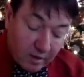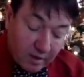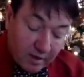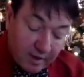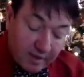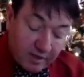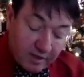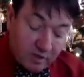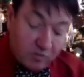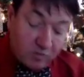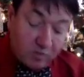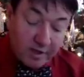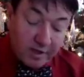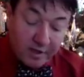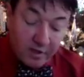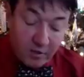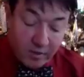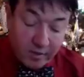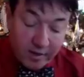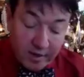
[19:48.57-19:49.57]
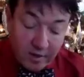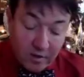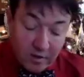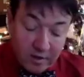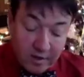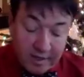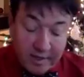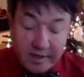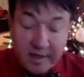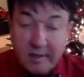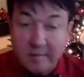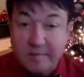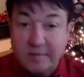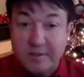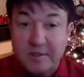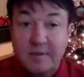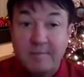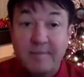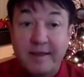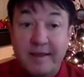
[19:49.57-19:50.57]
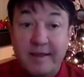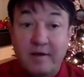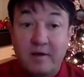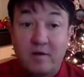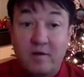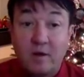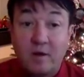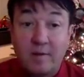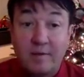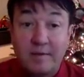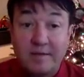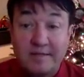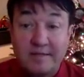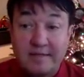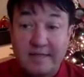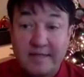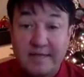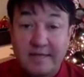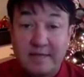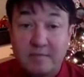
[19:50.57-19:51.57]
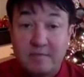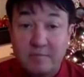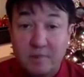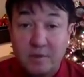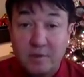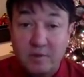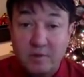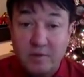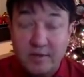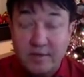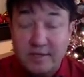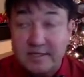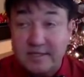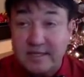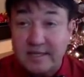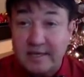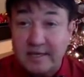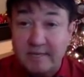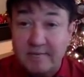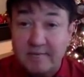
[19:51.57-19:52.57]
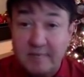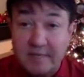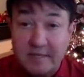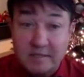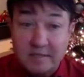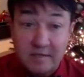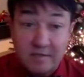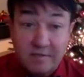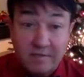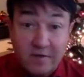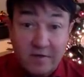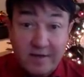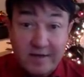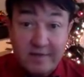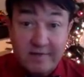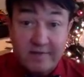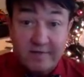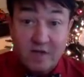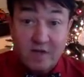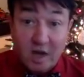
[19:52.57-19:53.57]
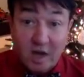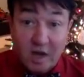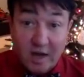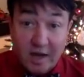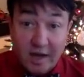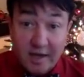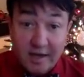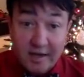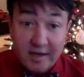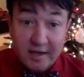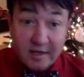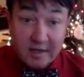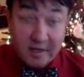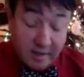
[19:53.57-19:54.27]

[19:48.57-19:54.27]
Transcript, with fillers: Archangel Raguel, he comes in a pale robin's egg blue. His name means the friend of God.